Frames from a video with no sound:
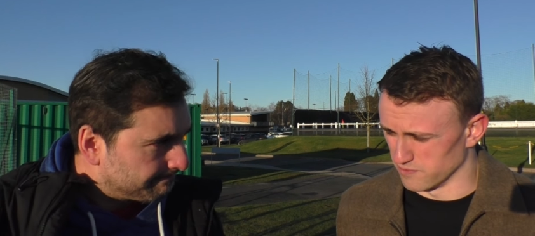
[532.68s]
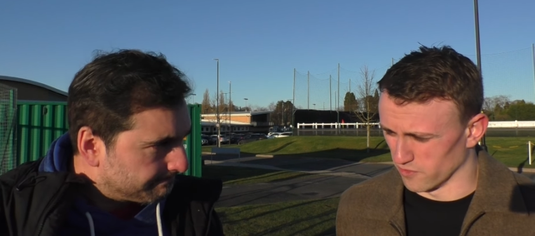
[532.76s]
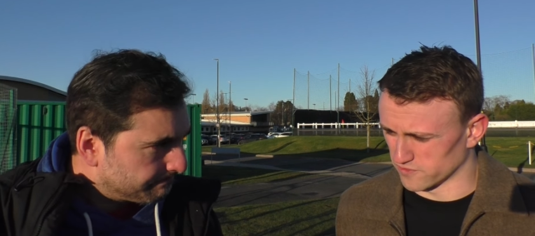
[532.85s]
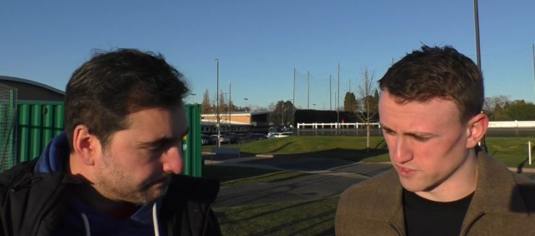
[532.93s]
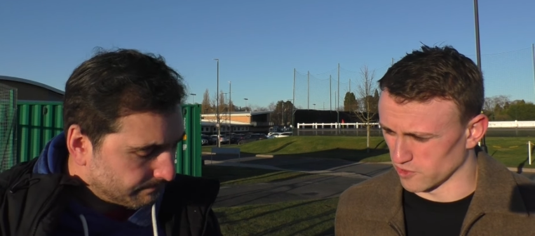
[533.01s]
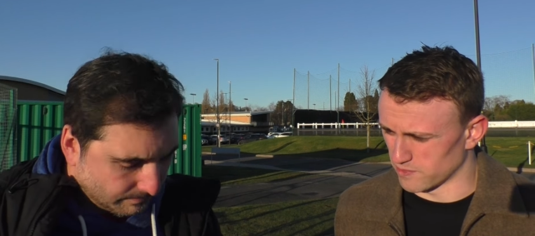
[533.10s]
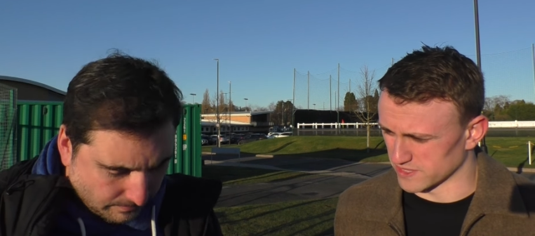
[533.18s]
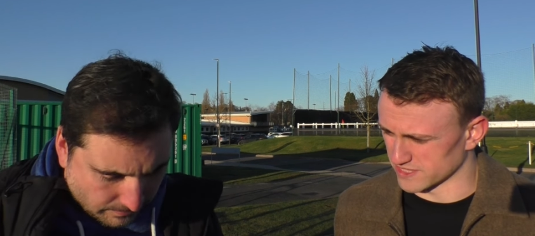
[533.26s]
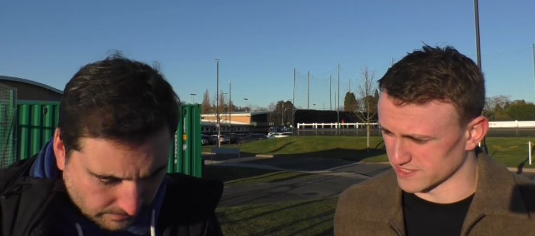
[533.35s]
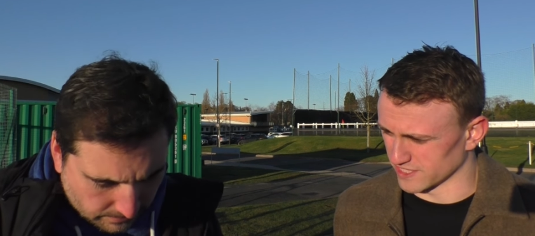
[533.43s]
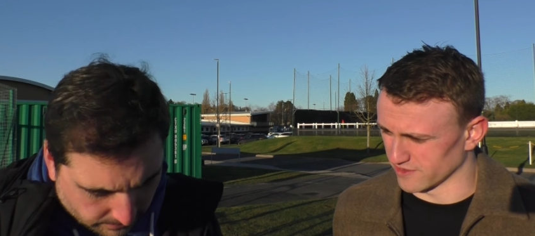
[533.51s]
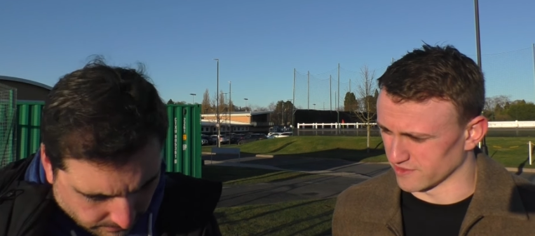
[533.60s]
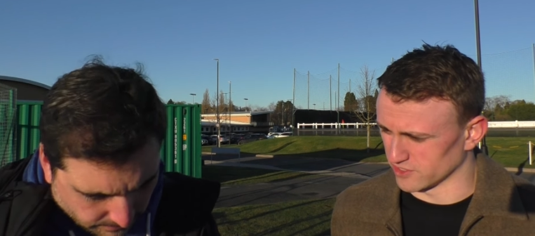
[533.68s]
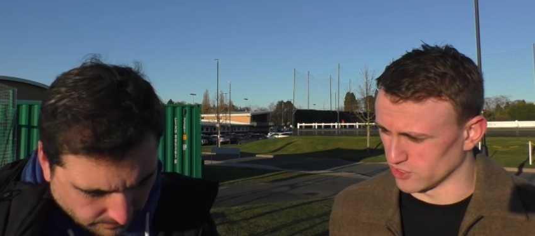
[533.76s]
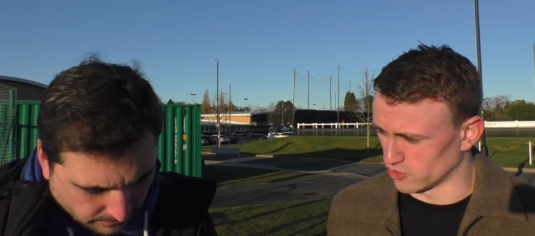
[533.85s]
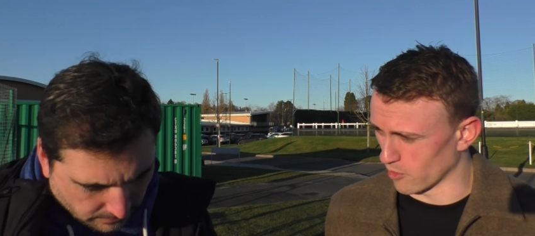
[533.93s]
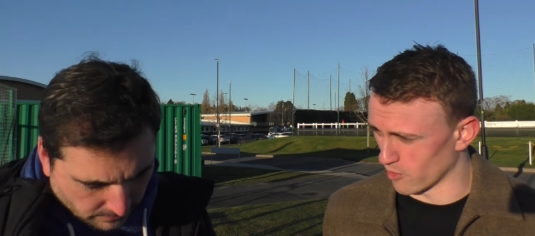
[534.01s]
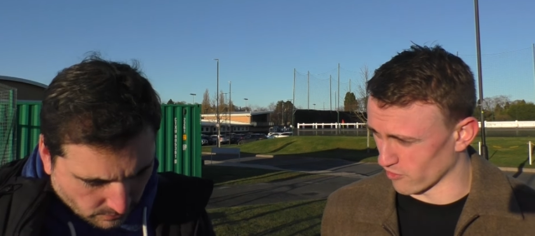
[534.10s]
Speaker 1: month to do business, and
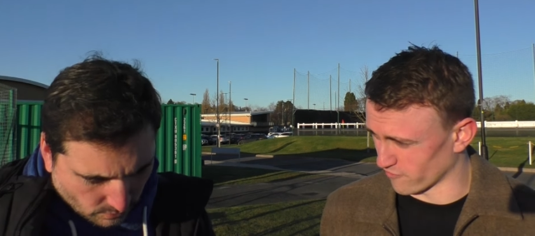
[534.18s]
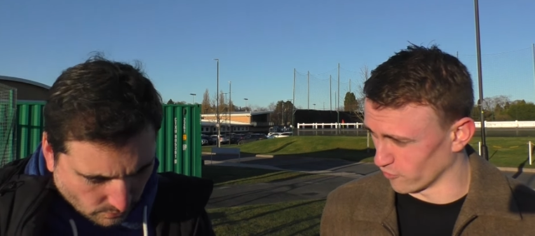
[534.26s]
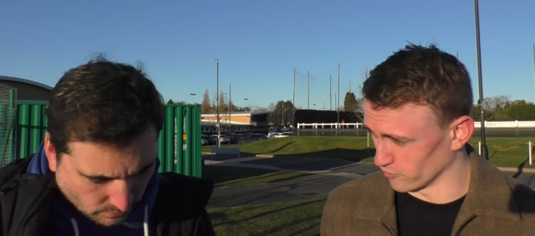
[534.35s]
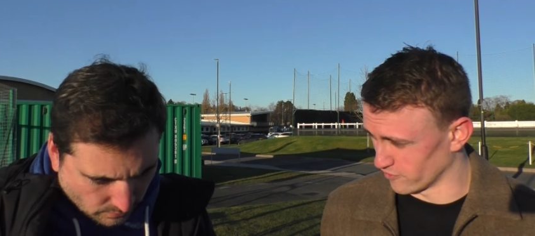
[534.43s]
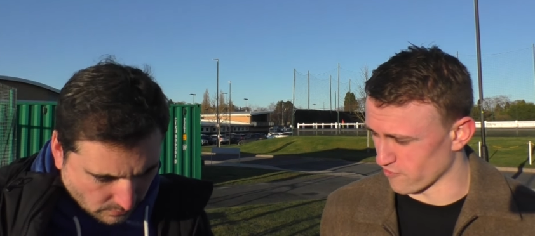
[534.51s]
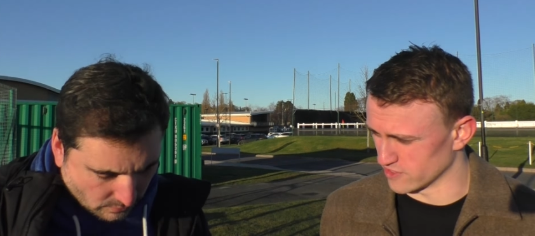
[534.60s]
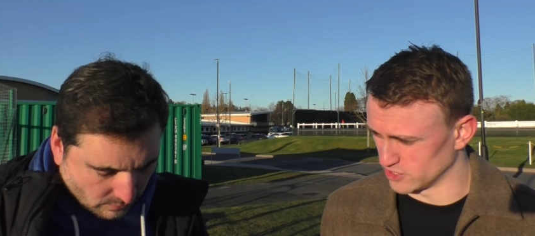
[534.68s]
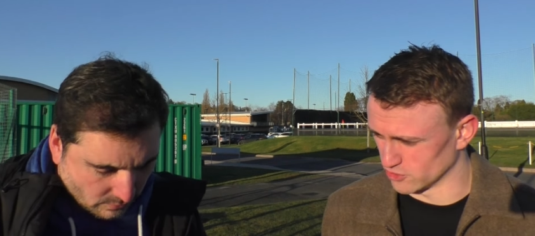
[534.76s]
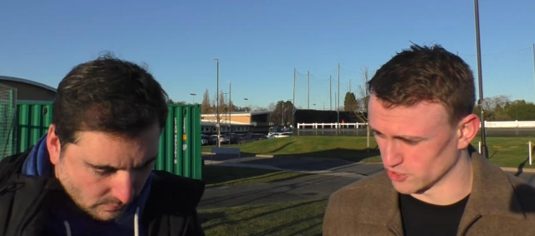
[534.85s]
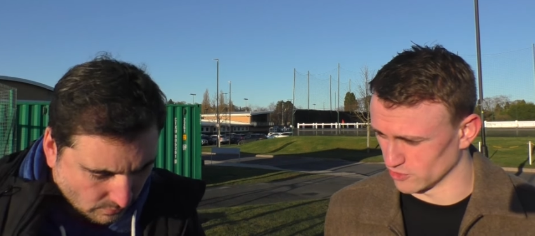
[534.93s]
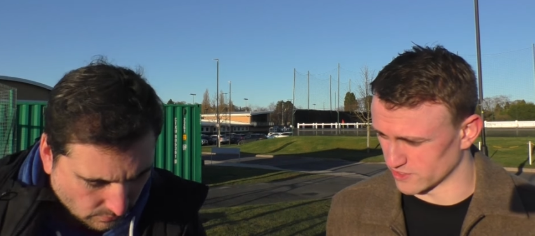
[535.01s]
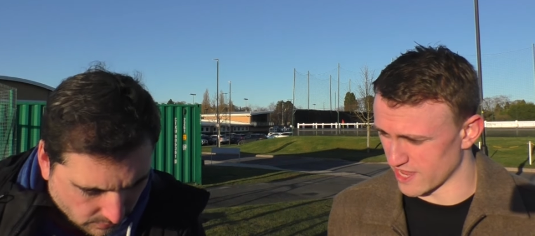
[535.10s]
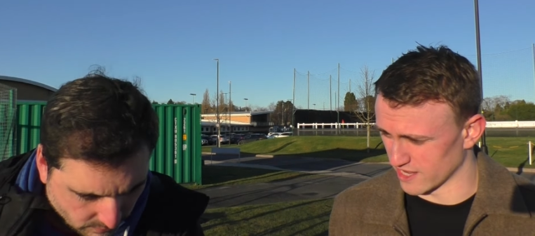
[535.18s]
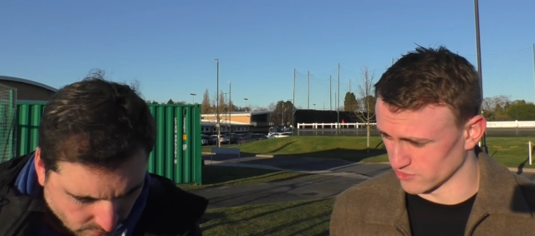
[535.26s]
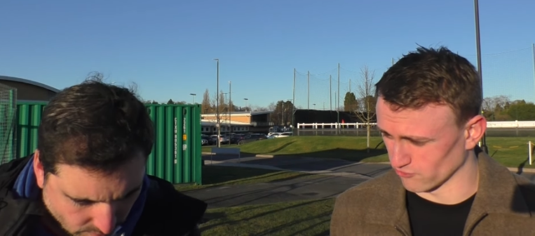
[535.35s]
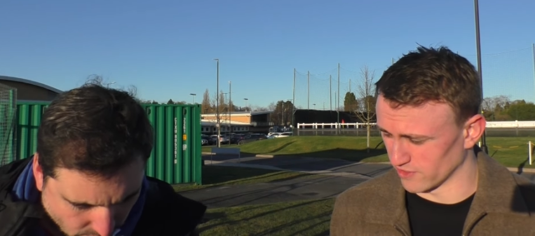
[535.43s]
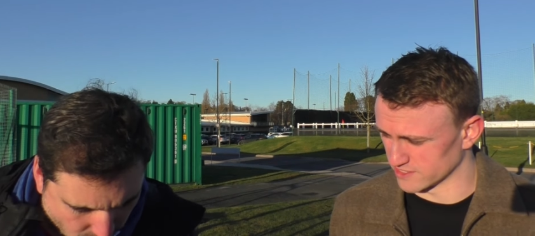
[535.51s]
dominoes for The phrase you just used there is a,